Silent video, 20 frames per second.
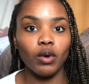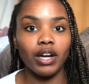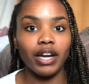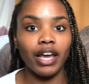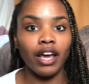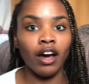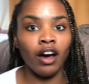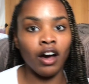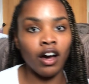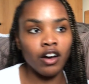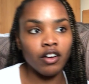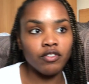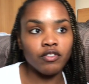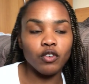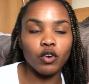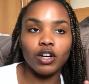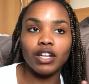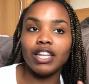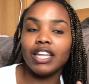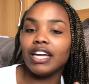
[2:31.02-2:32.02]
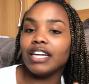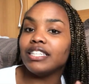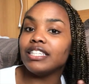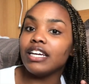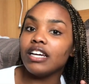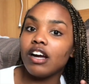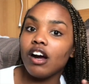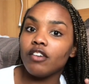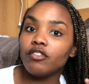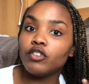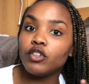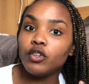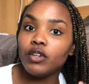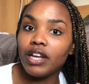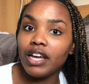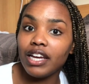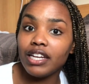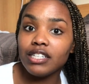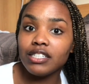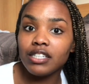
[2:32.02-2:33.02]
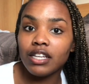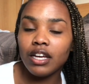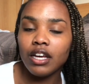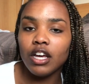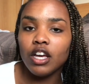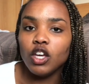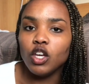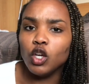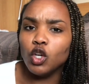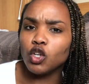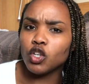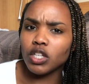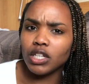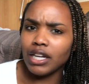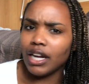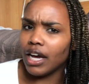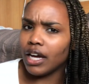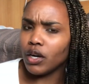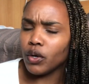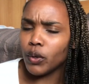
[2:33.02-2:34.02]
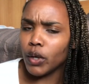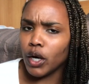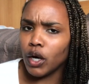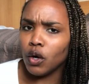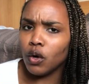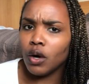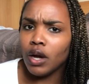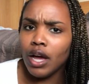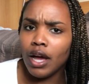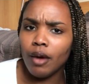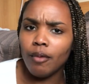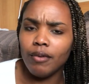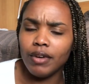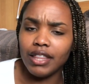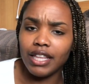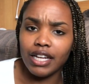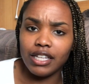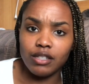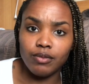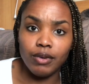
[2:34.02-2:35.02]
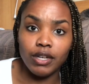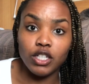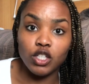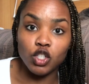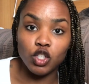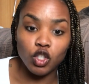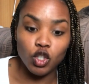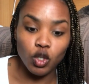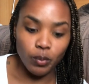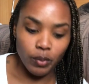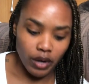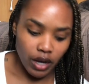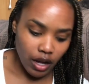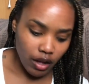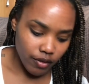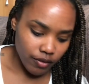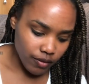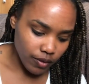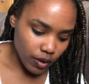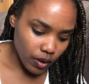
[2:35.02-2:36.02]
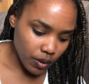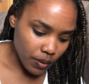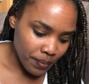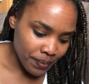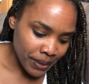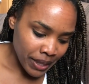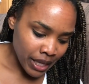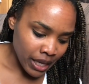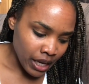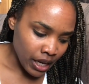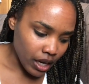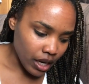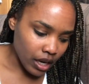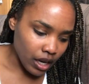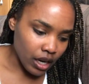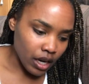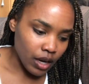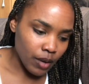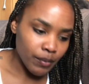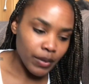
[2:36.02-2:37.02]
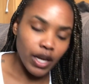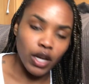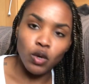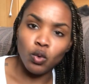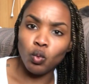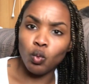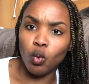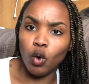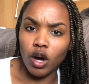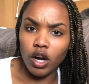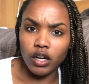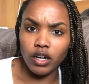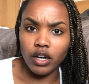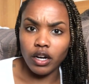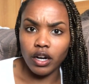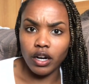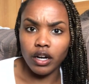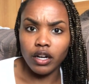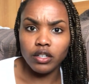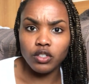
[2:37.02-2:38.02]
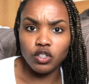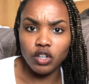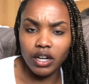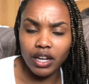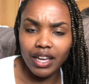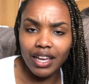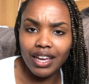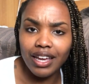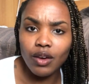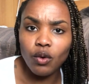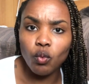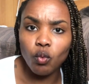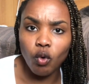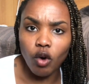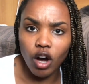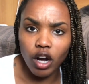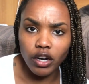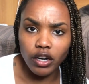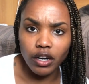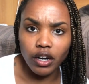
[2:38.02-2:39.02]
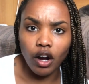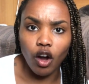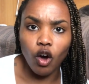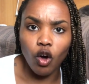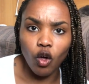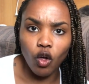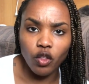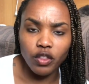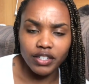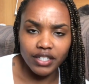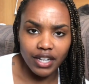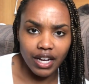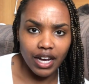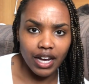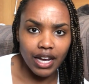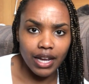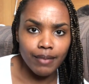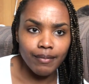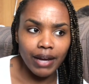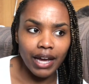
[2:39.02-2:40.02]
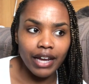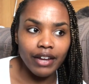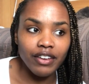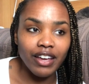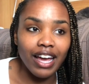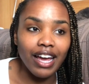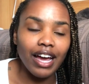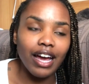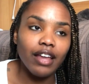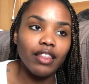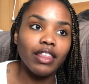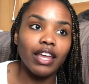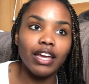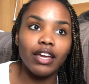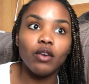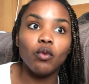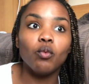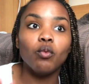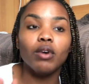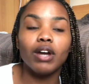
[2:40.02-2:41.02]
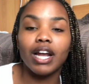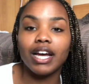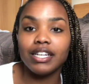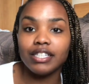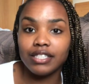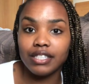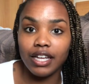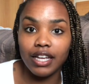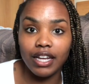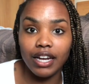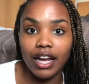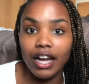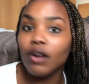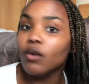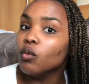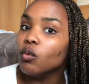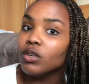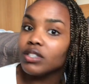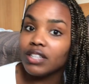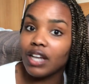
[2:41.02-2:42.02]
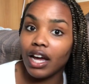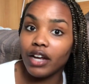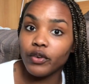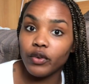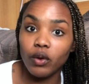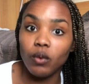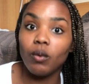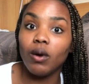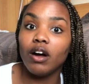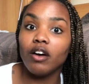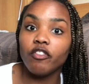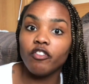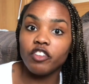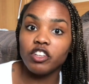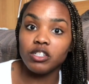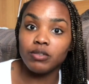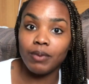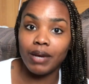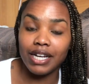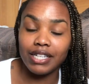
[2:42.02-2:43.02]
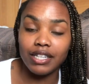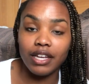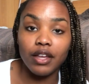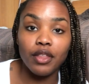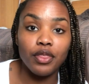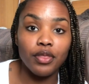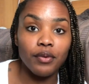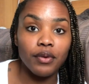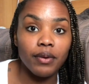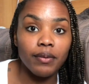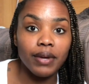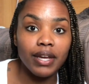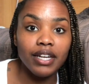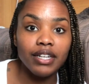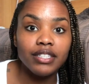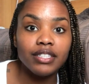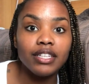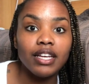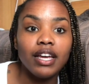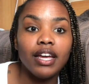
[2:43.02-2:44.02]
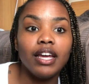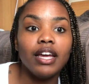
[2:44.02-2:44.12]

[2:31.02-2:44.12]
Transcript: 1 day off, or like take off 2 days, usually not in a row, but that's been super helpful. And water, drinking water all the time. When I said I was not doing well for these past like 3 weeks,